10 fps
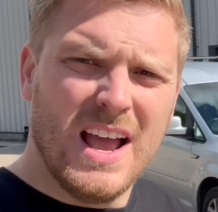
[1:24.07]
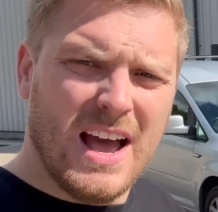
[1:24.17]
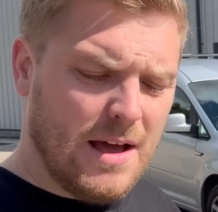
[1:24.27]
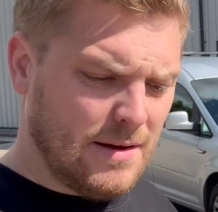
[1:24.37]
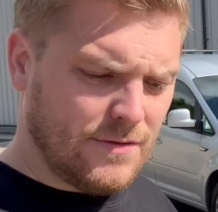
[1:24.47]

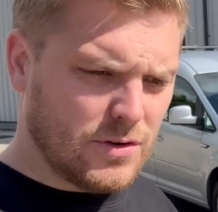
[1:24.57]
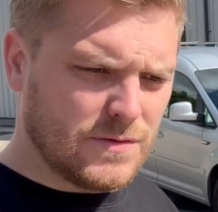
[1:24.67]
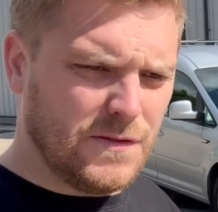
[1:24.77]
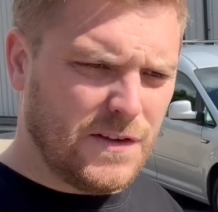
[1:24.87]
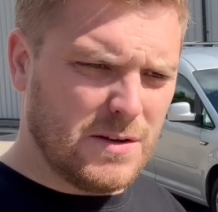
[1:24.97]
And I've got some
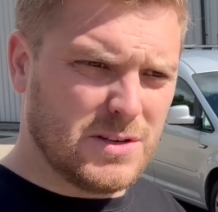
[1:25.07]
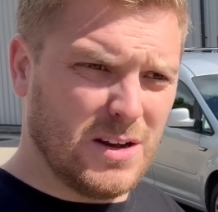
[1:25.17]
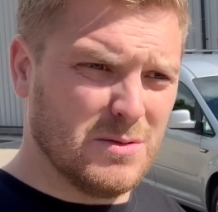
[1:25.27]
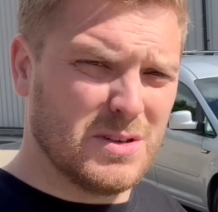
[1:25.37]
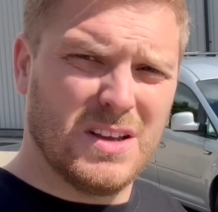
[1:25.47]

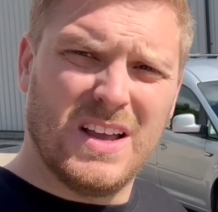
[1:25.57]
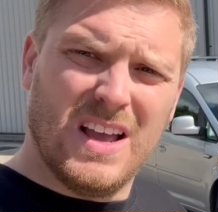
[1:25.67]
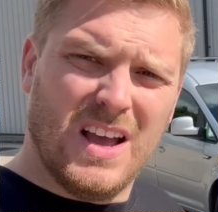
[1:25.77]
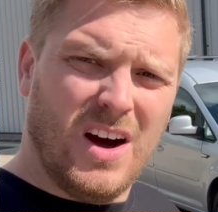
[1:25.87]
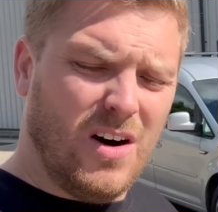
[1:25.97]
photos
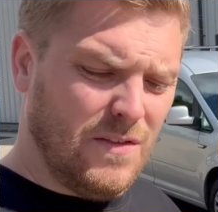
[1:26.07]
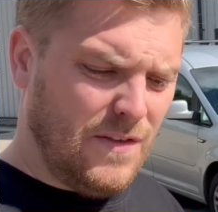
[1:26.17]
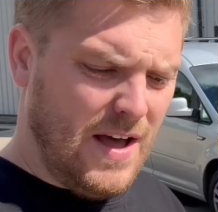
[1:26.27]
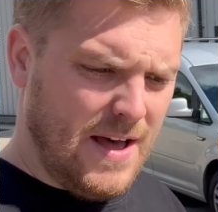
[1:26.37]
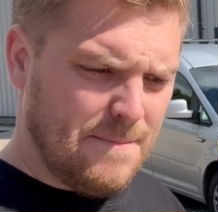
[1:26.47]
of
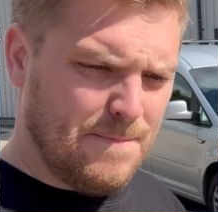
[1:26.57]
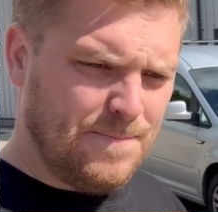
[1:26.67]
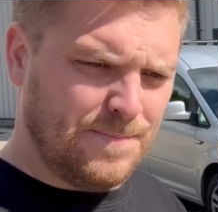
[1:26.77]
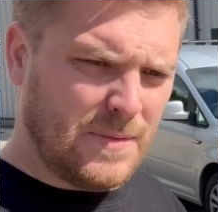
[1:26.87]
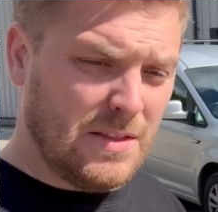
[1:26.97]

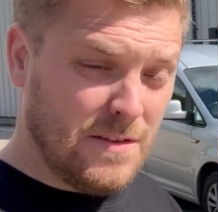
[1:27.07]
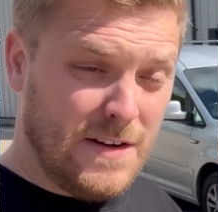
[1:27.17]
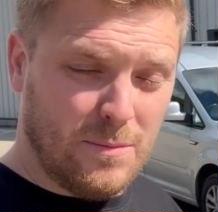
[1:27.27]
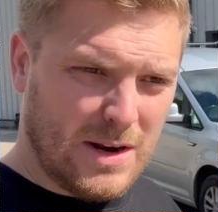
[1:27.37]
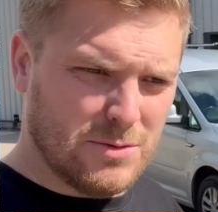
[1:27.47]
the
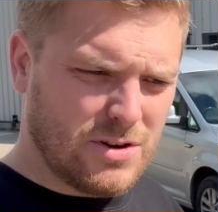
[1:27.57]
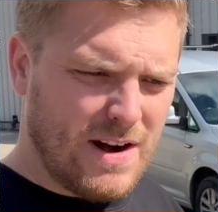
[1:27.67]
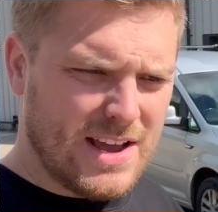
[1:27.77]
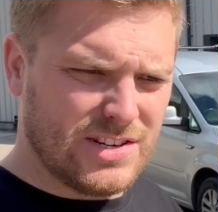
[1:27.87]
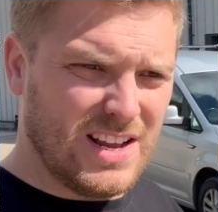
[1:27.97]
van when it was
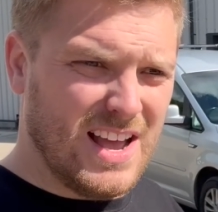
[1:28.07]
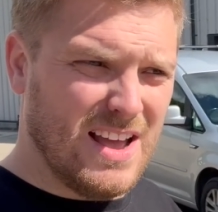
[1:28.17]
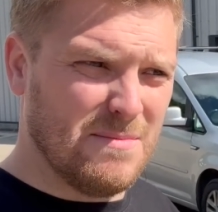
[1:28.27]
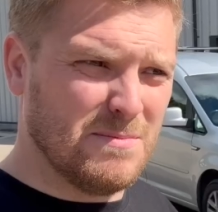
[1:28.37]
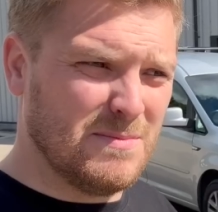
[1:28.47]
crashed.
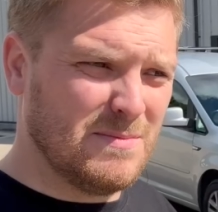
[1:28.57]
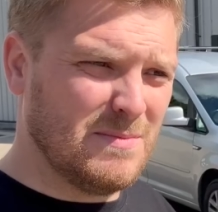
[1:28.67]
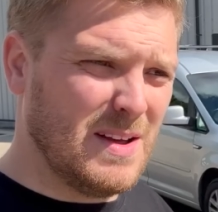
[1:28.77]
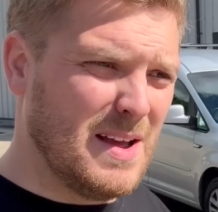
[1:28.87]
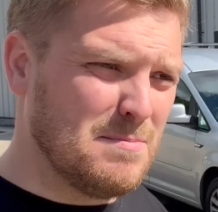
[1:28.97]

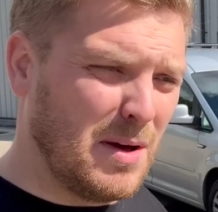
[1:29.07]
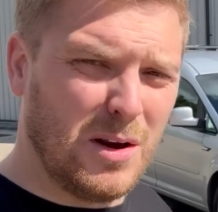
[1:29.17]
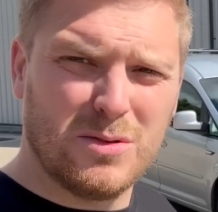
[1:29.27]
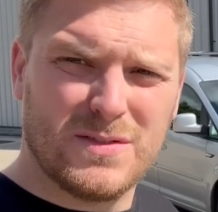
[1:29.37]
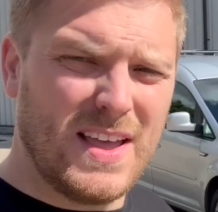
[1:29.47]
By the
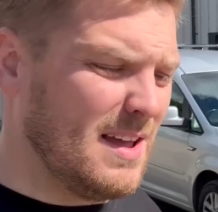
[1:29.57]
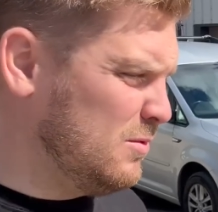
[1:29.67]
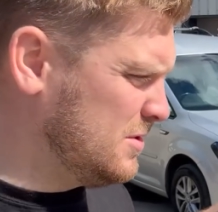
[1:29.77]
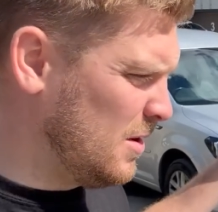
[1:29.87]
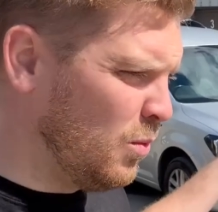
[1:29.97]
looks of it, it
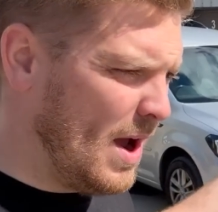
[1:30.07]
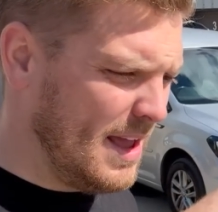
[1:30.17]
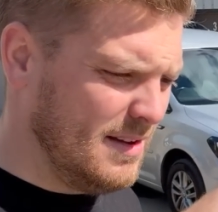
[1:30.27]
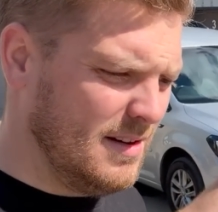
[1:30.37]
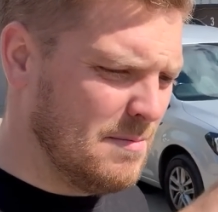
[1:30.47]
was a
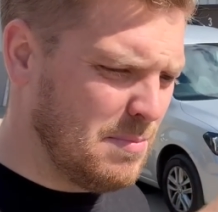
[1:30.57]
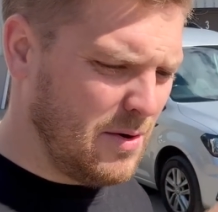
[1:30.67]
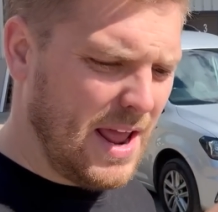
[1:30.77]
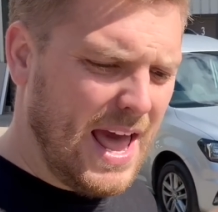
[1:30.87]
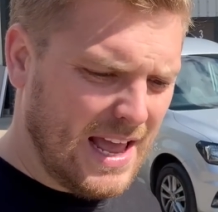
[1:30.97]
wing, a
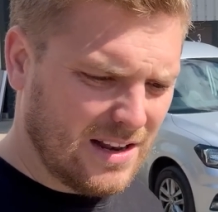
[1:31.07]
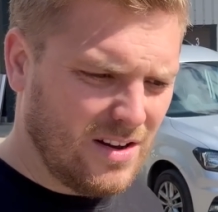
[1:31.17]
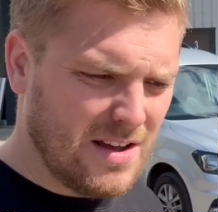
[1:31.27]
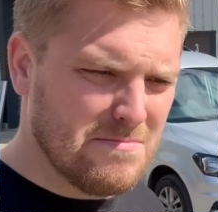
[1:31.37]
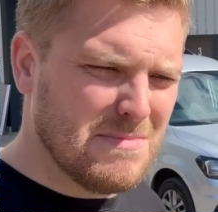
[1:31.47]
bonnet, a
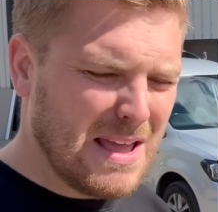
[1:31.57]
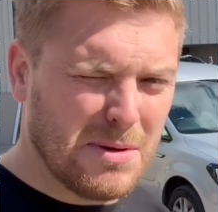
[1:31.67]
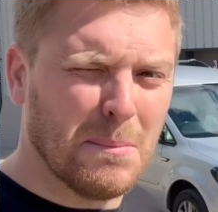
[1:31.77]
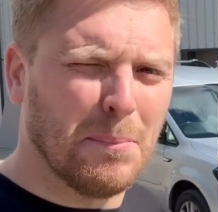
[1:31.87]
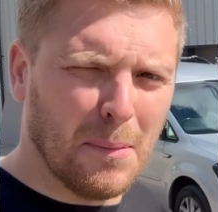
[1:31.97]
headlight, maybe
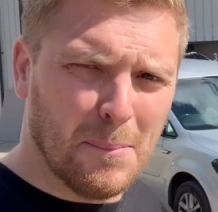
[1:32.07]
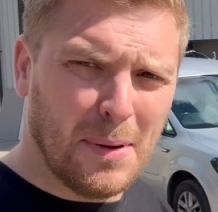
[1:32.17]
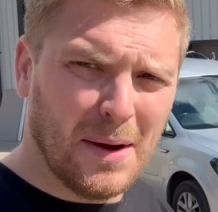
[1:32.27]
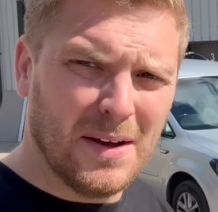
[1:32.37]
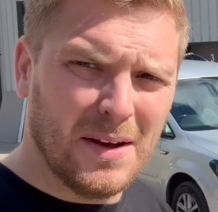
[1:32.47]
a
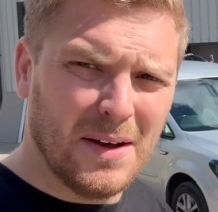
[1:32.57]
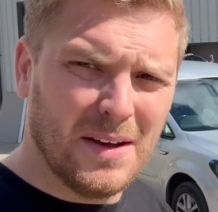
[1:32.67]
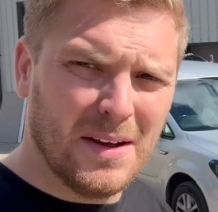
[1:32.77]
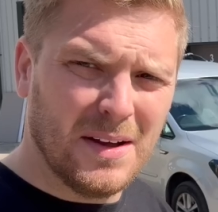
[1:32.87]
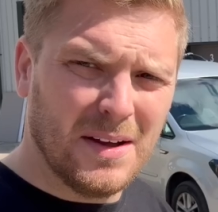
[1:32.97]
bumper. And as
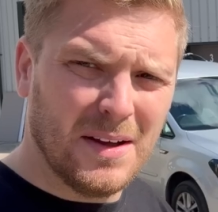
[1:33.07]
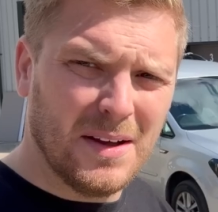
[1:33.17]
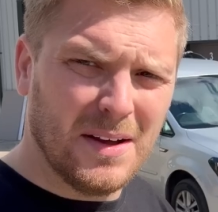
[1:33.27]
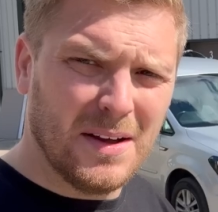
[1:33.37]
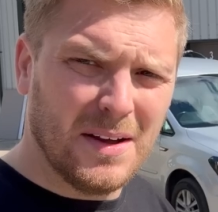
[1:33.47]
this photo
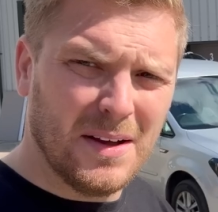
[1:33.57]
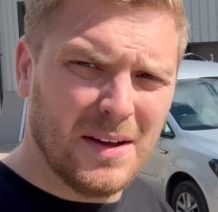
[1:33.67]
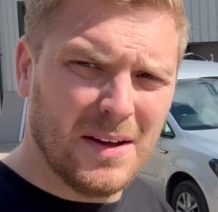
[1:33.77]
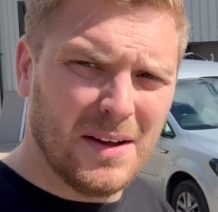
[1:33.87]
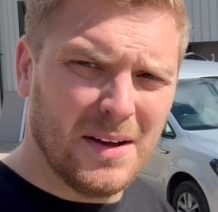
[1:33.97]
shows,
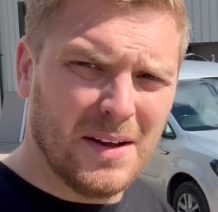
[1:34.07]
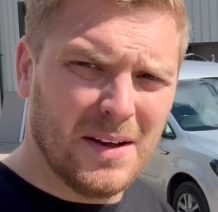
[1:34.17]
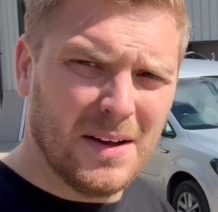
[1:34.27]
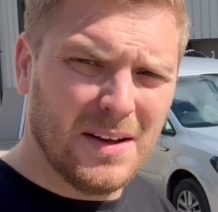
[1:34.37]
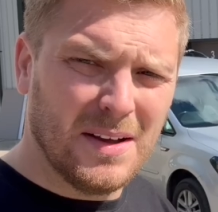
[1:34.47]
a
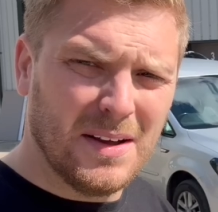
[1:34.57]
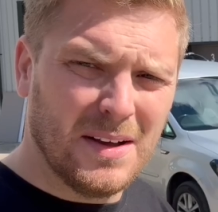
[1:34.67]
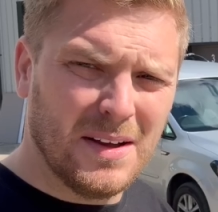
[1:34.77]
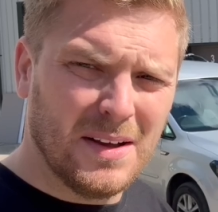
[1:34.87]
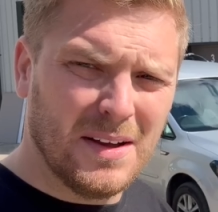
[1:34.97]

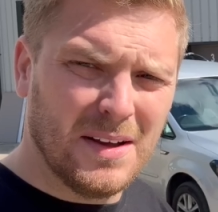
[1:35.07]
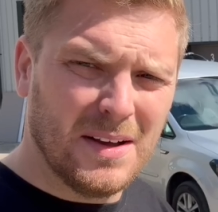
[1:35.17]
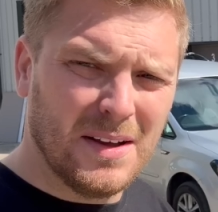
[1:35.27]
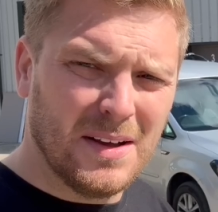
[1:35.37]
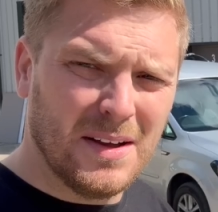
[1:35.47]
dashboard
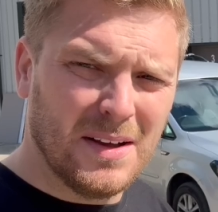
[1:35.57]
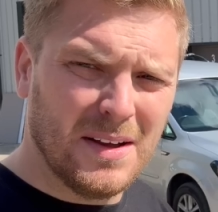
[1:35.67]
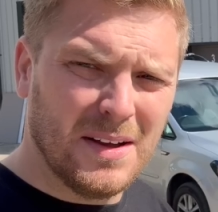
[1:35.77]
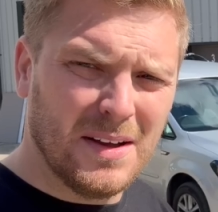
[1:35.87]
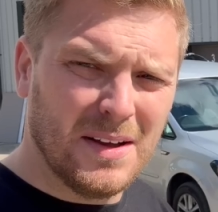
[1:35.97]
and
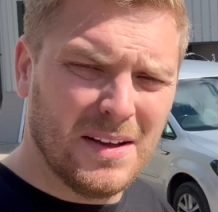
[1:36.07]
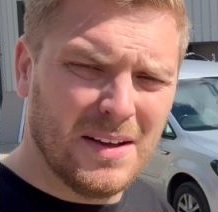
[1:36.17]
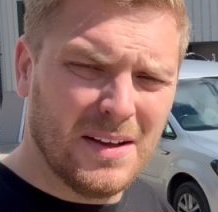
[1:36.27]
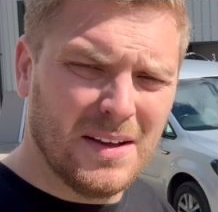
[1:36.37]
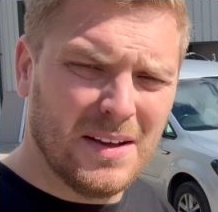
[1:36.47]
the airbag
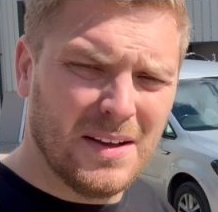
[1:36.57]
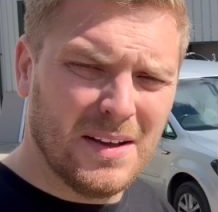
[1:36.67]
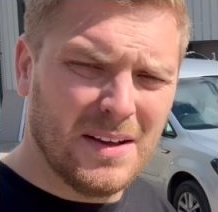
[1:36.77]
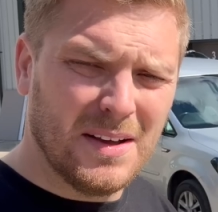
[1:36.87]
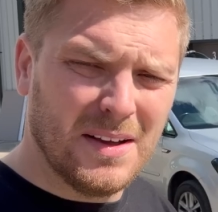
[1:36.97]
from the steering
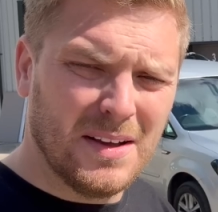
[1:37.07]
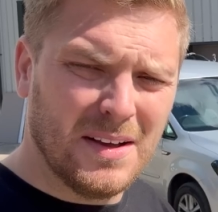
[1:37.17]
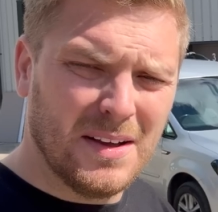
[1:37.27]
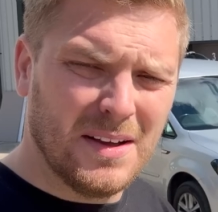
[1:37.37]
wheel as well.